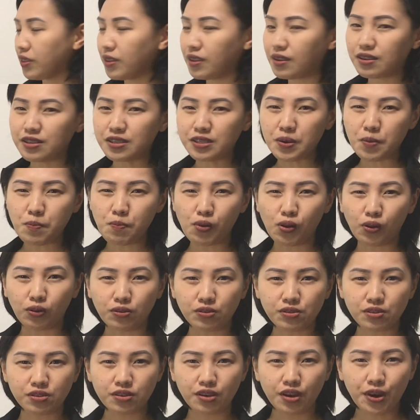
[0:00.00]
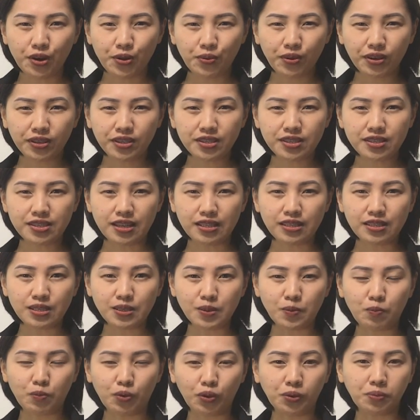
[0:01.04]
Symbols. What does that
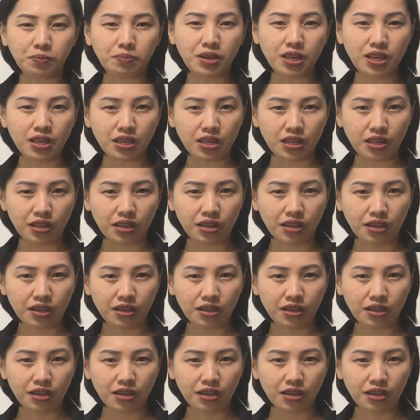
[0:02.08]
symbol mean?